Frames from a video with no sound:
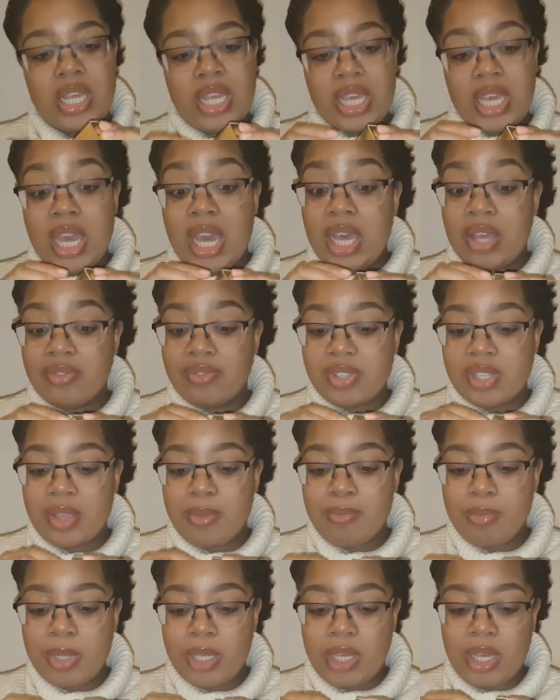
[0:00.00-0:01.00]
They have
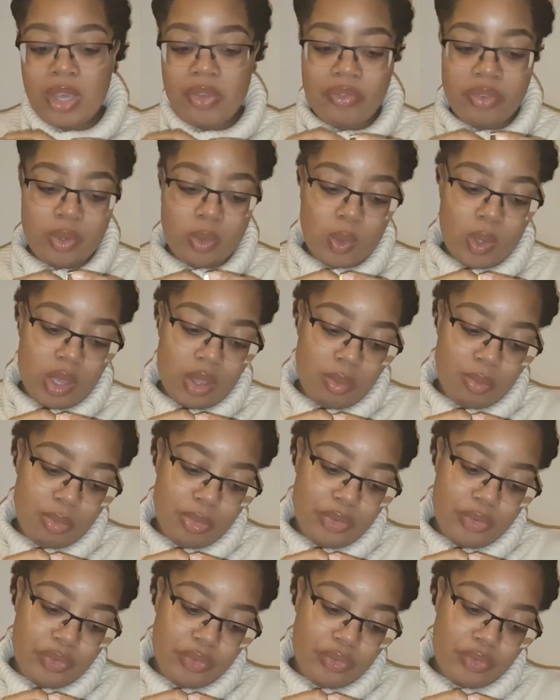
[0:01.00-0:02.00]
sent me Kevin Aquan
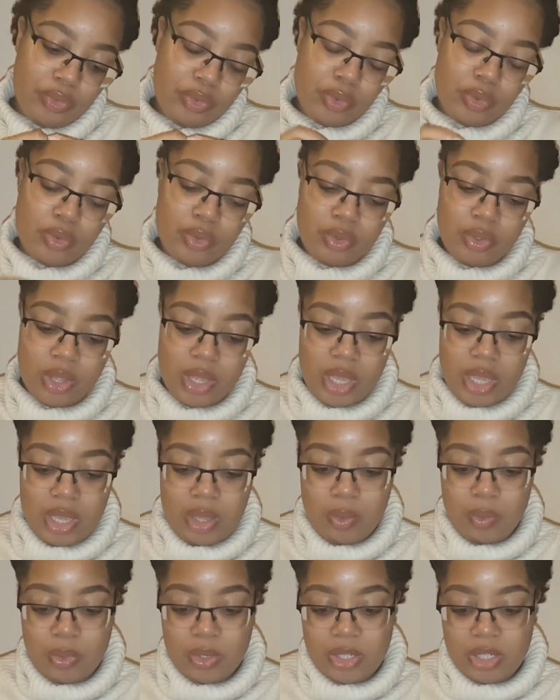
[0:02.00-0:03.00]
before,
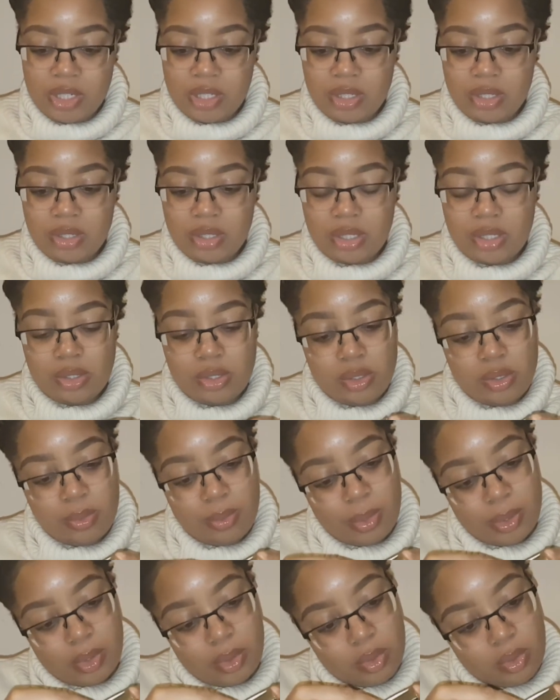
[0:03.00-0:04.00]
which is
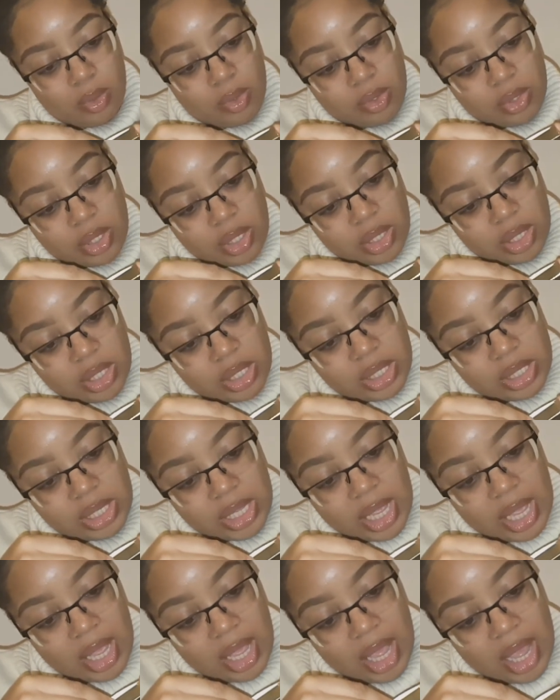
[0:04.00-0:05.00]
super cool. So this is
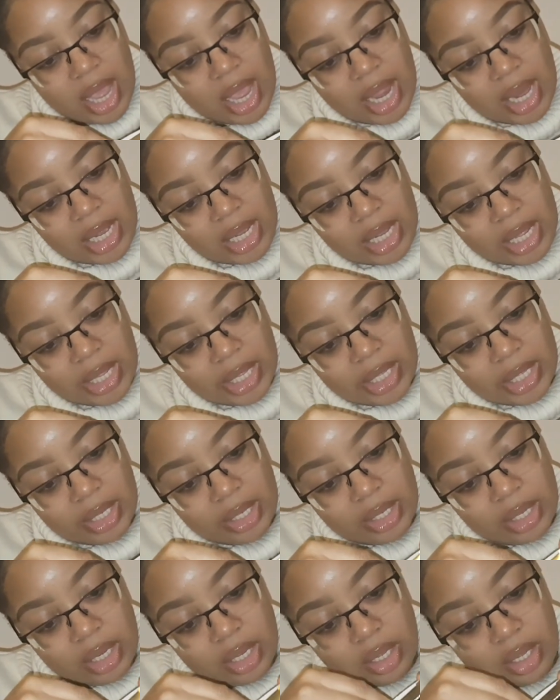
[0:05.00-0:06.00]
a
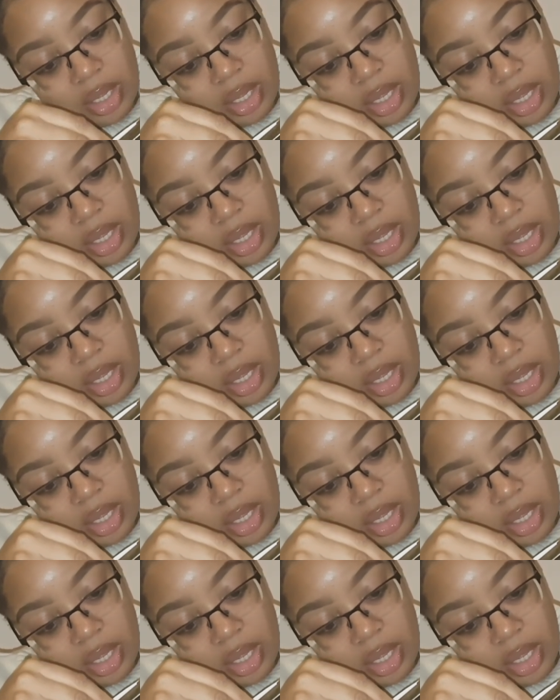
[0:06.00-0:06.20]
highlighting